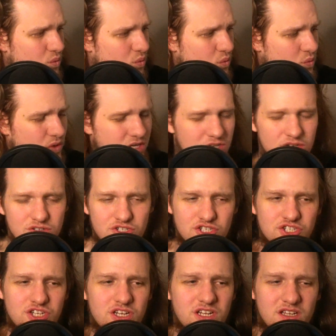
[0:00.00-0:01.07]
you're
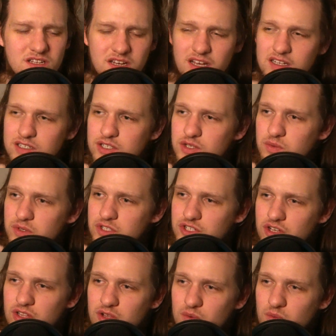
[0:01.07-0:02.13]
shitting next to
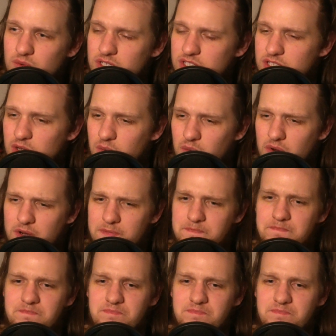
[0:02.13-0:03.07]
each other with someone,